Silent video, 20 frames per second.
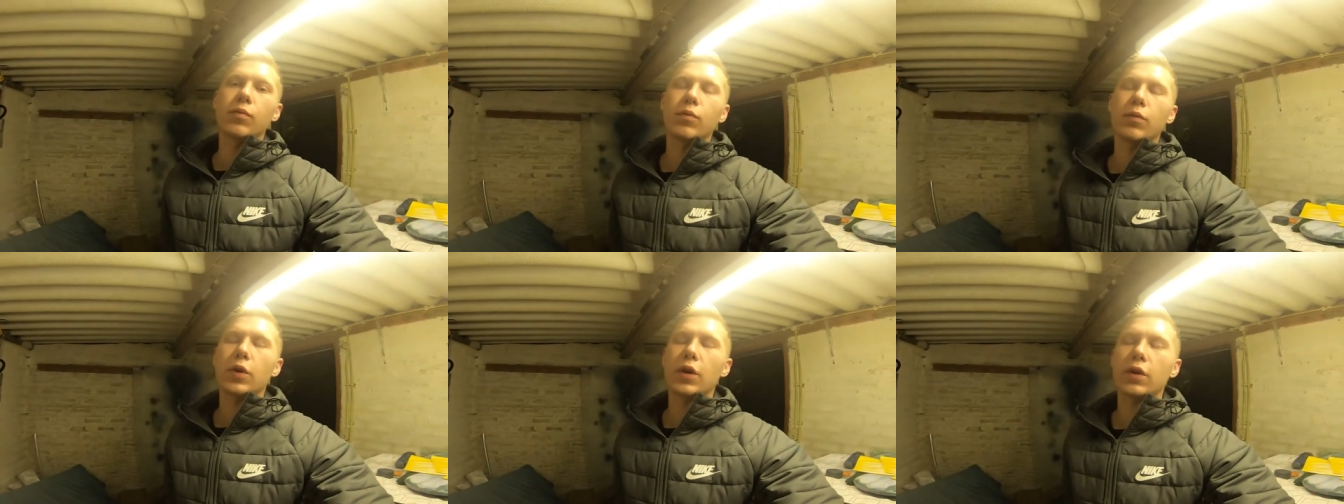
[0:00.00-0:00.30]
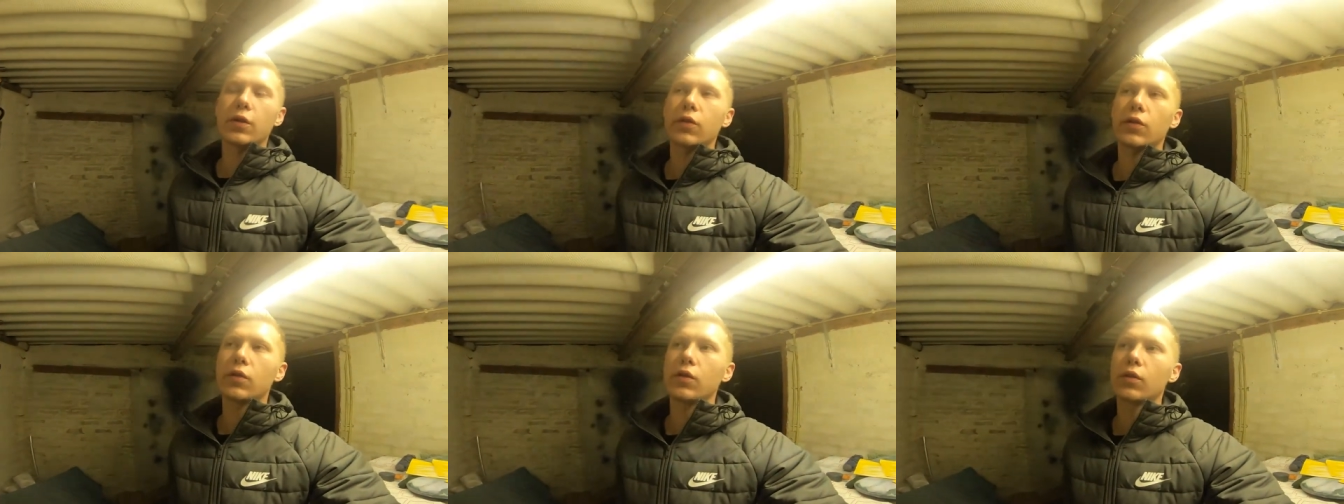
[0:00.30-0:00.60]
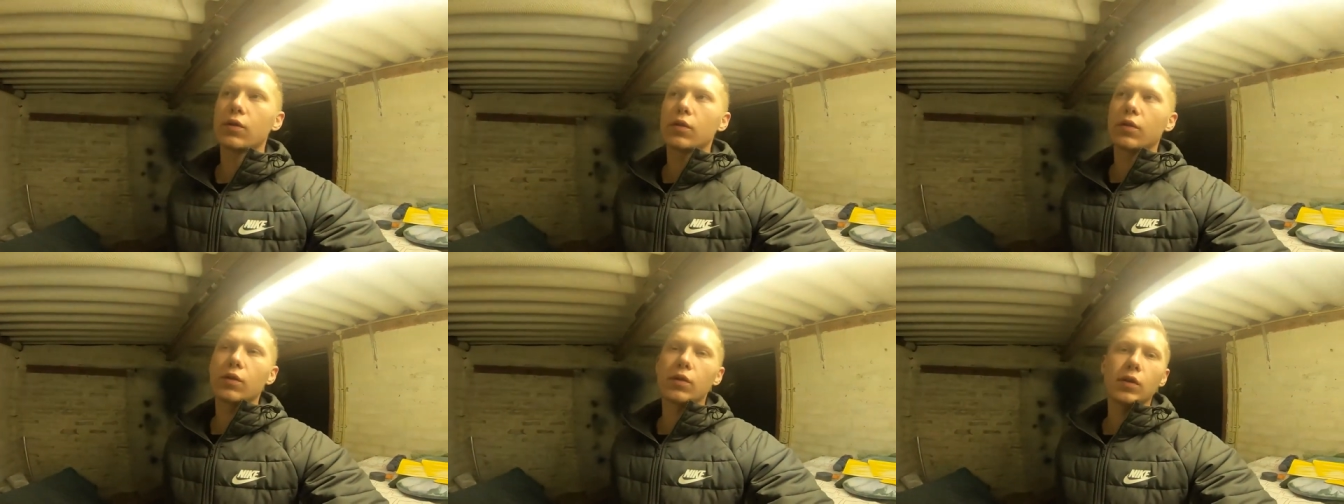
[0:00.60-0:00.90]
but
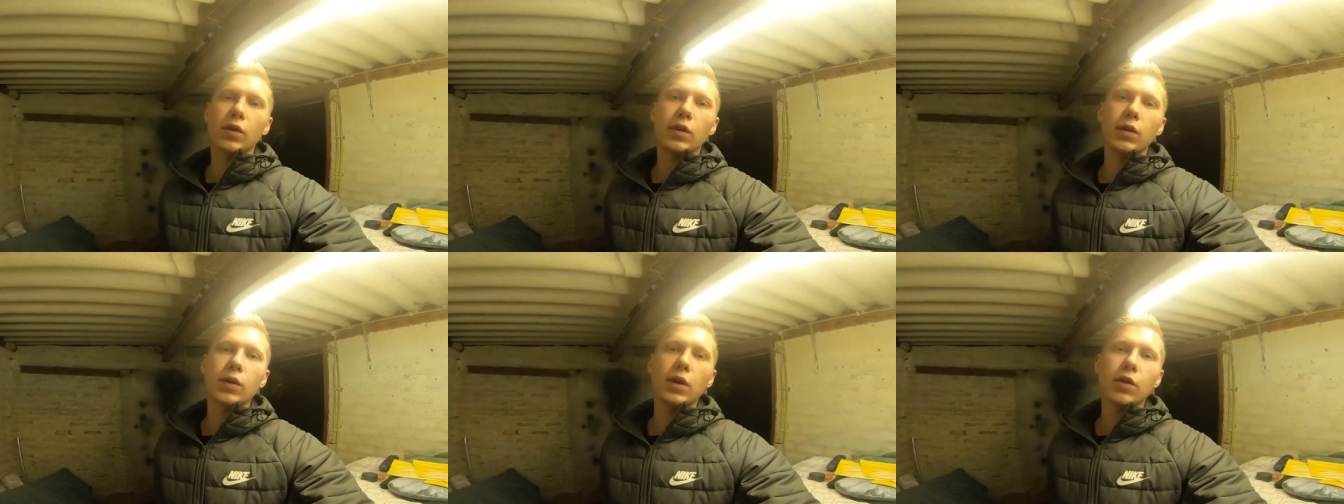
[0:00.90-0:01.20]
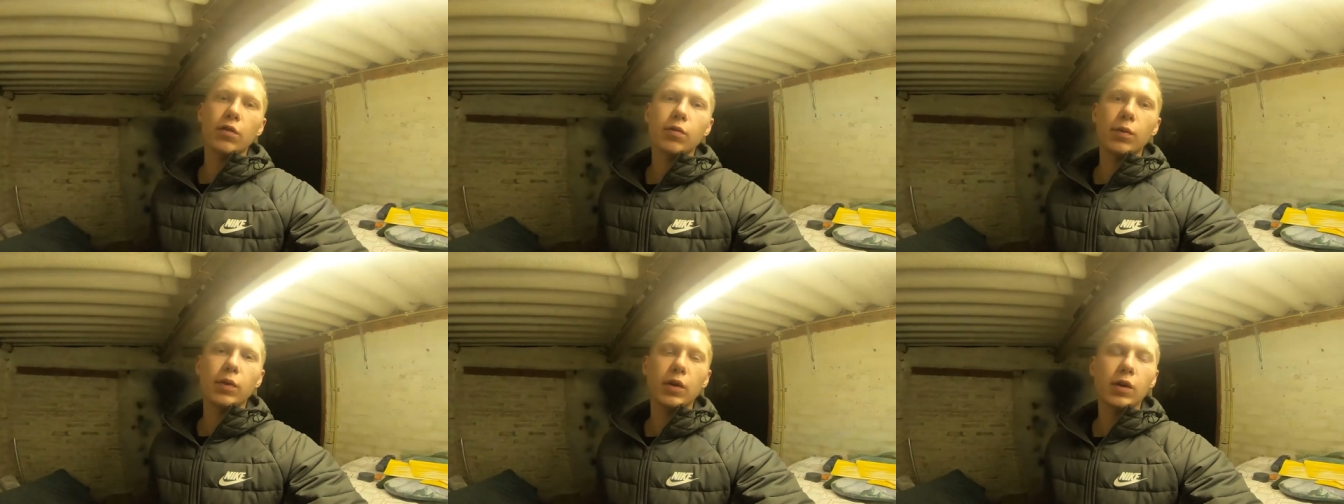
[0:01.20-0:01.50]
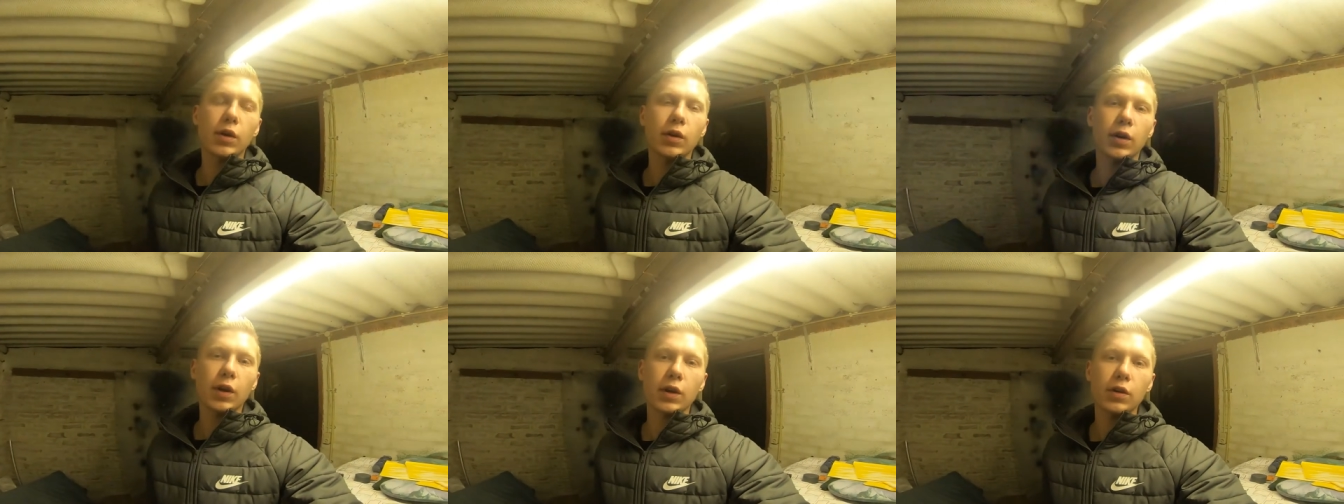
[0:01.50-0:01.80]
it gives
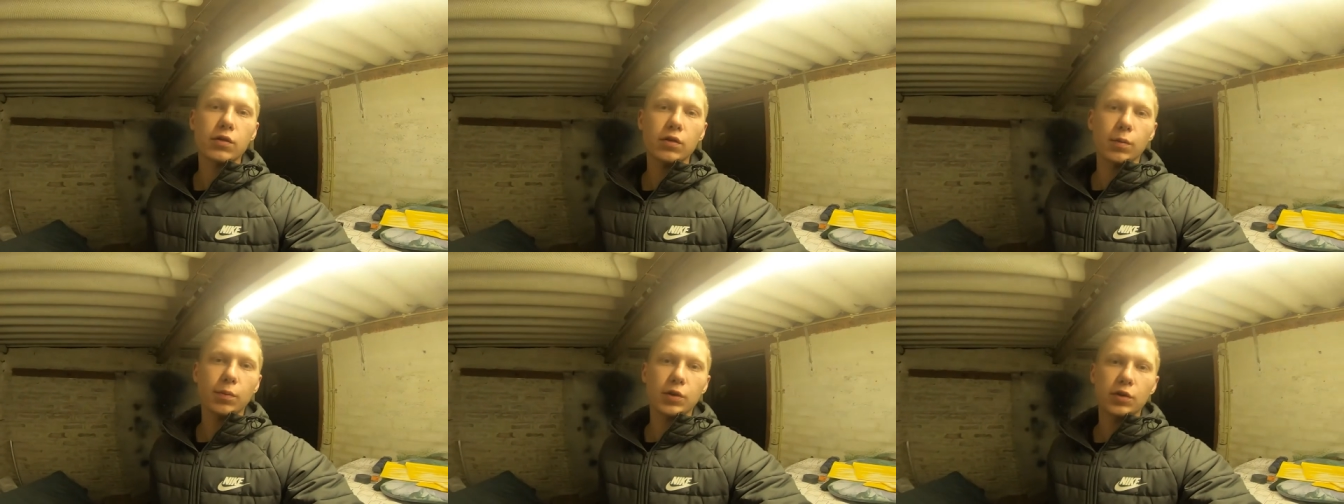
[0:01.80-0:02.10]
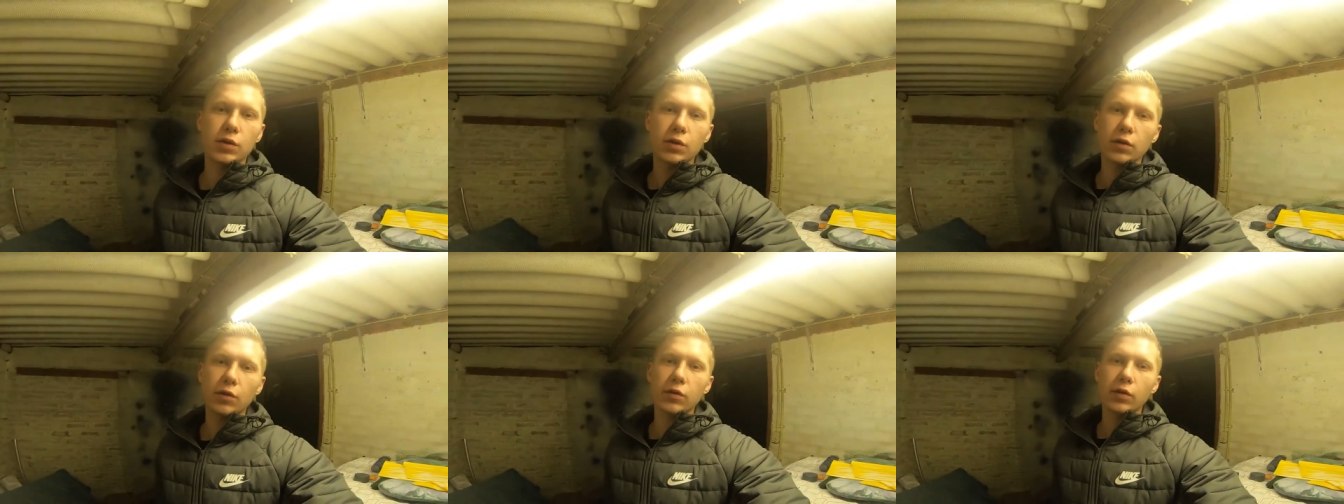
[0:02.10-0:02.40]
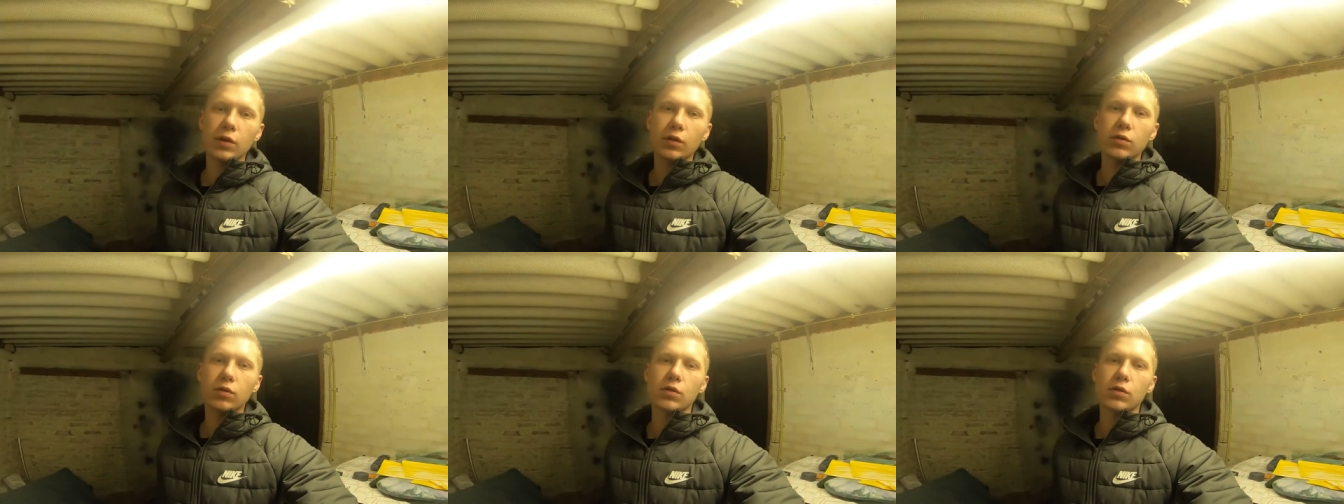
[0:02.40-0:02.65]
me a nice opportunity